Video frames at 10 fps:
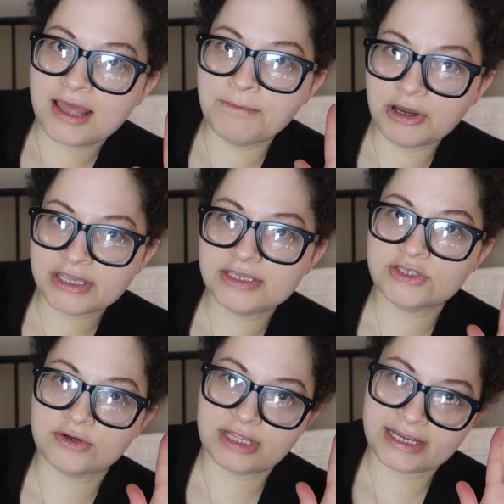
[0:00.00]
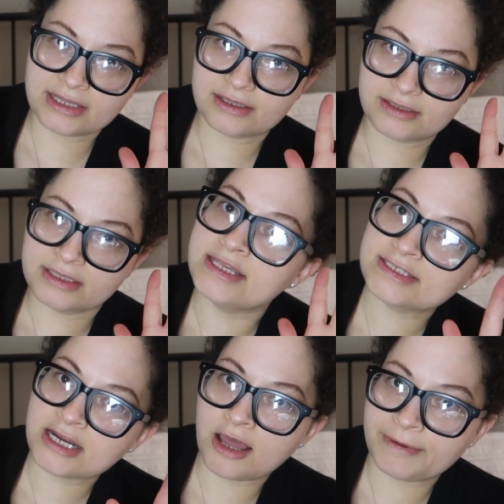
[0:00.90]
And monkeys are like
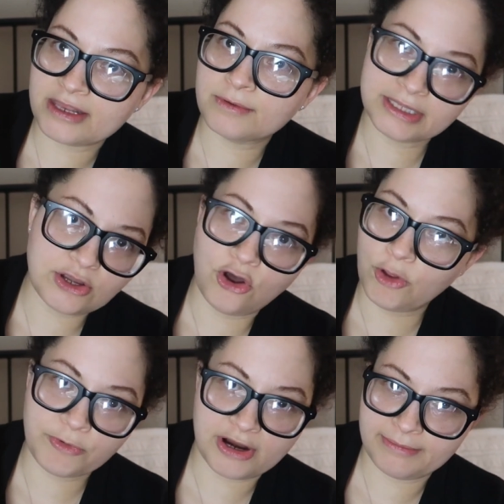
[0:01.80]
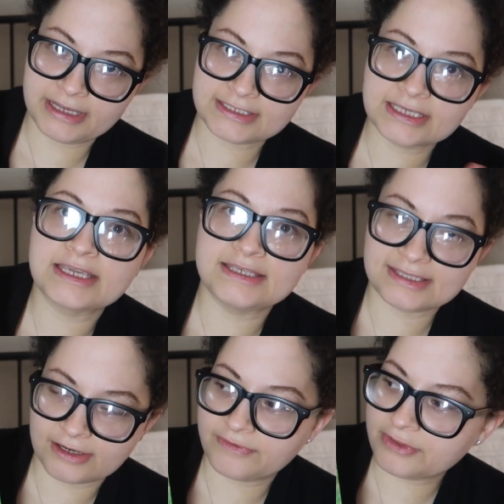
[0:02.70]
his top animal, like all primates, like he's
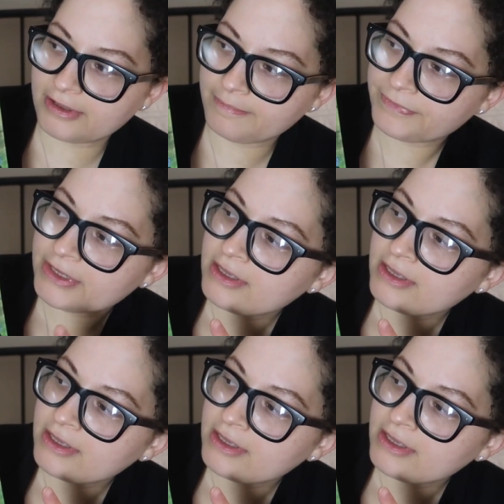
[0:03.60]
there for them.